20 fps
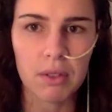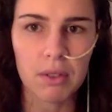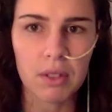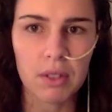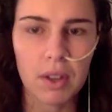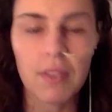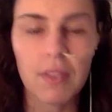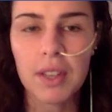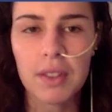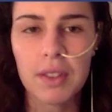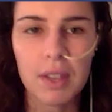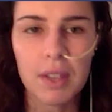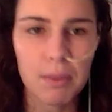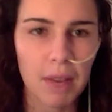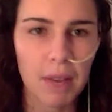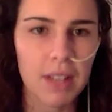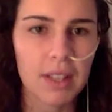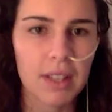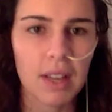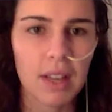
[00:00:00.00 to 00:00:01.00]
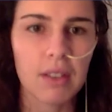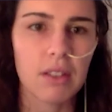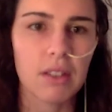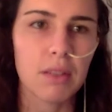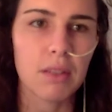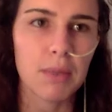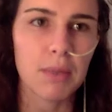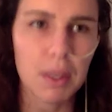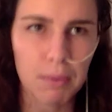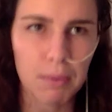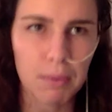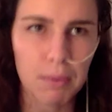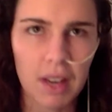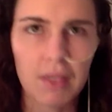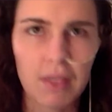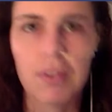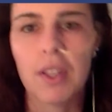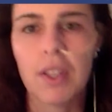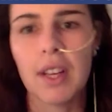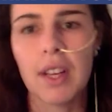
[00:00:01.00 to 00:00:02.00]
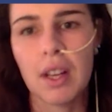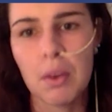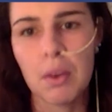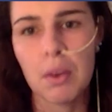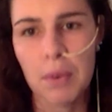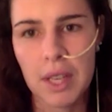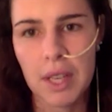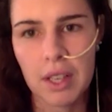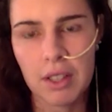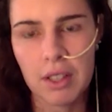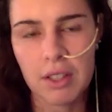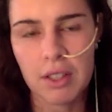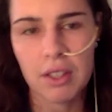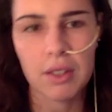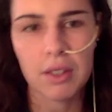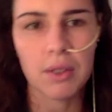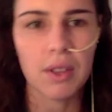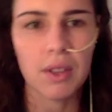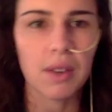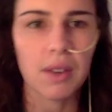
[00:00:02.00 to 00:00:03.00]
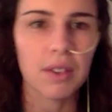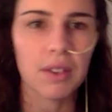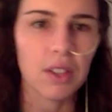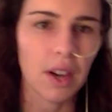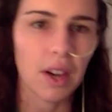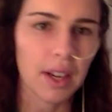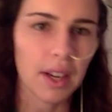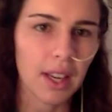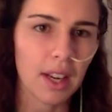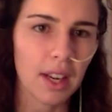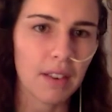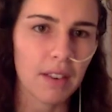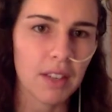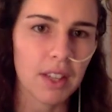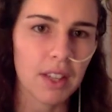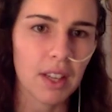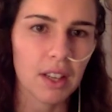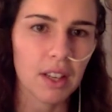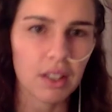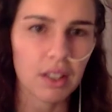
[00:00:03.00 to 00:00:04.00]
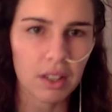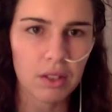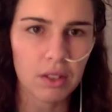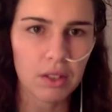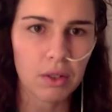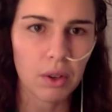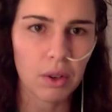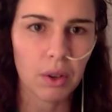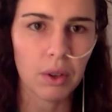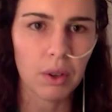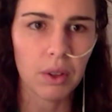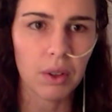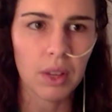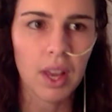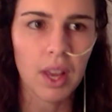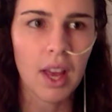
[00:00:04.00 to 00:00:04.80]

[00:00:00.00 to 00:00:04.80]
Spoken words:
So every 3 months I used to be admitted for like a week or two. They would try to get everything under control.